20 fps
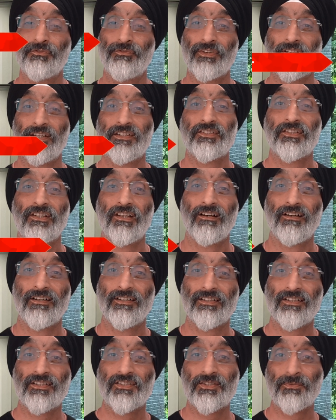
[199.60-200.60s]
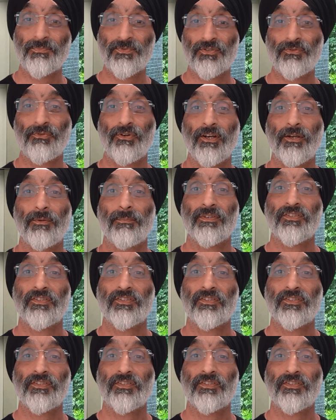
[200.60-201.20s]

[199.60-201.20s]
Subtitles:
forget to like, subscribe,